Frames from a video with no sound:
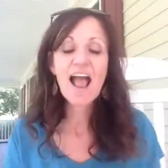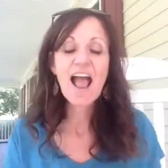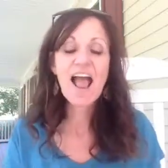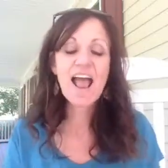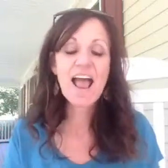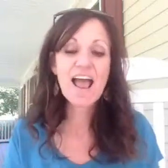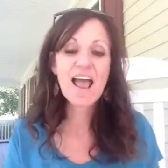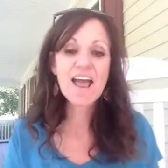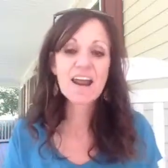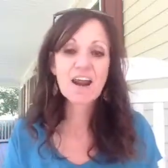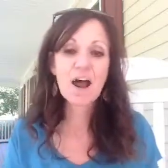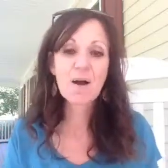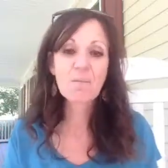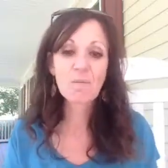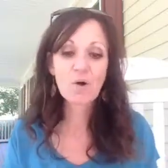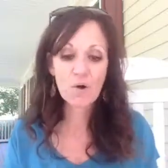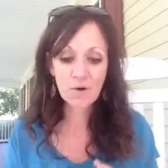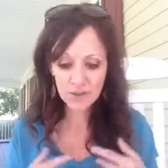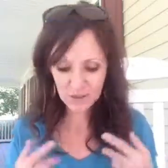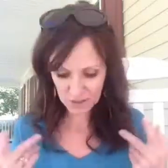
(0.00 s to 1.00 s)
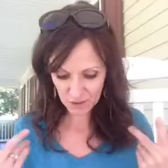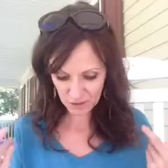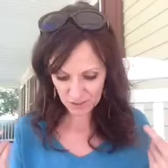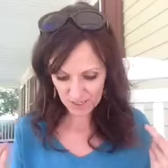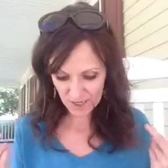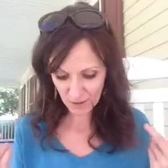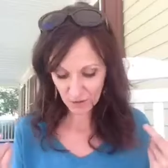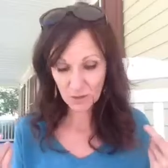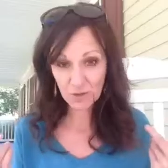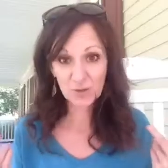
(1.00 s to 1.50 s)
And I'm going to
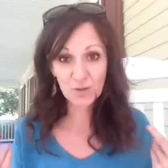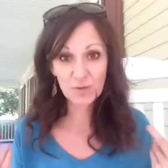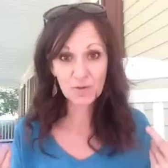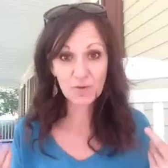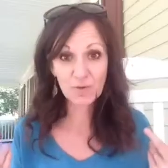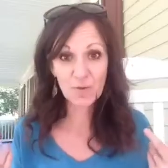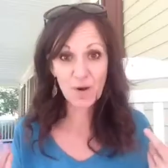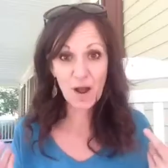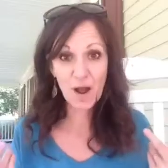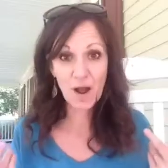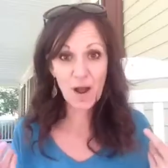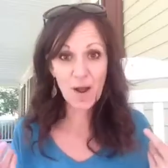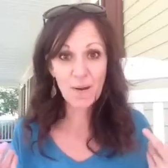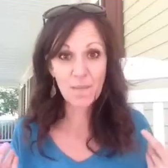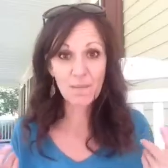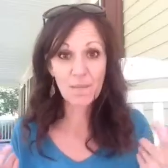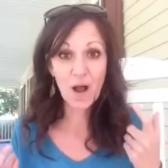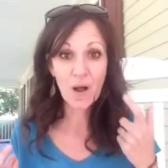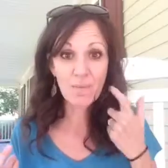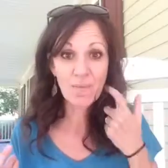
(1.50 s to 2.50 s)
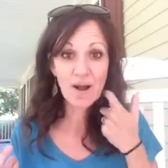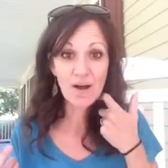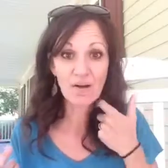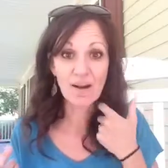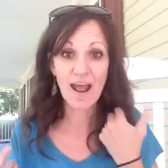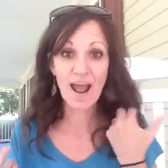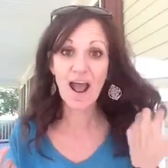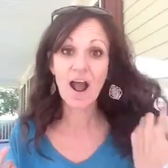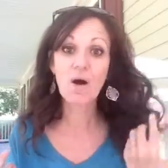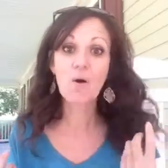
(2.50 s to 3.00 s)
tell you about
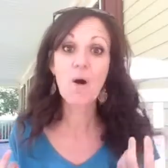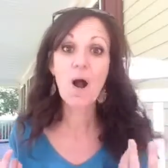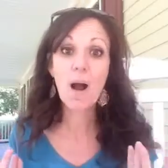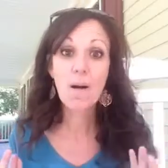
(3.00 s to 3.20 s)
how